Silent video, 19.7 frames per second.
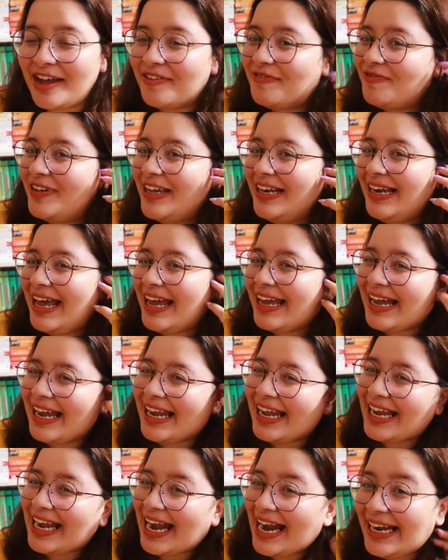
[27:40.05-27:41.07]
I feel like
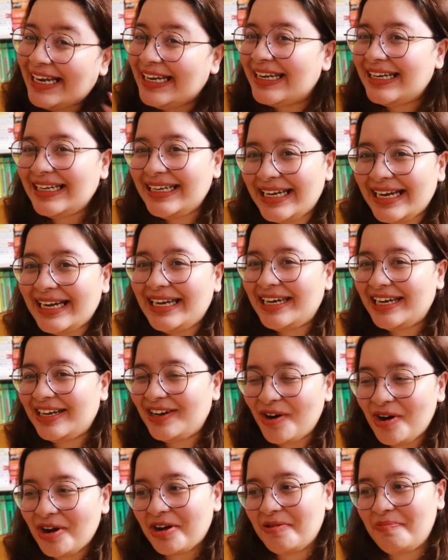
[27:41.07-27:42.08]
I kind of need to
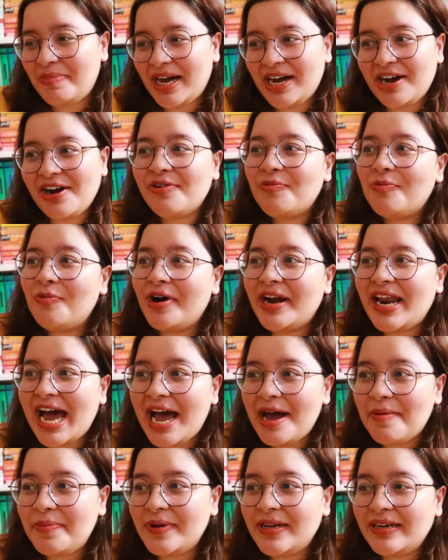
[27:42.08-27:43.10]
talk about what
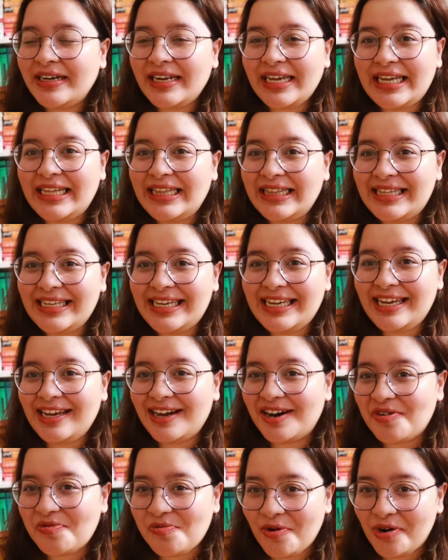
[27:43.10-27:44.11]
happened in
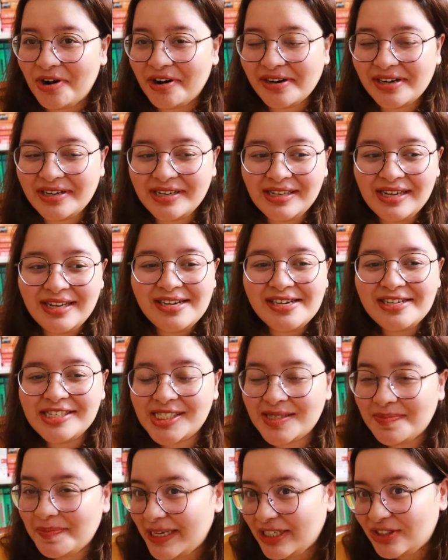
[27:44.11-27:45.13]
the award
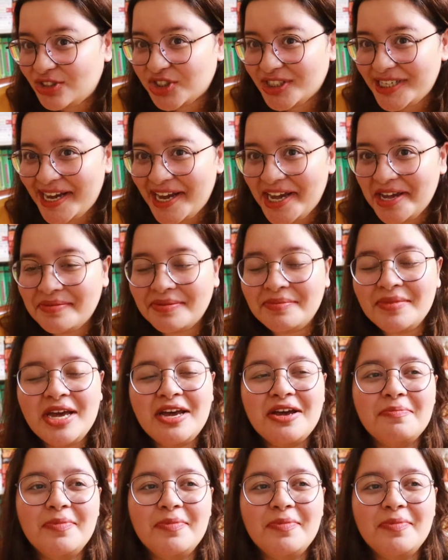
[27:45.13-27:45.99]
speech time,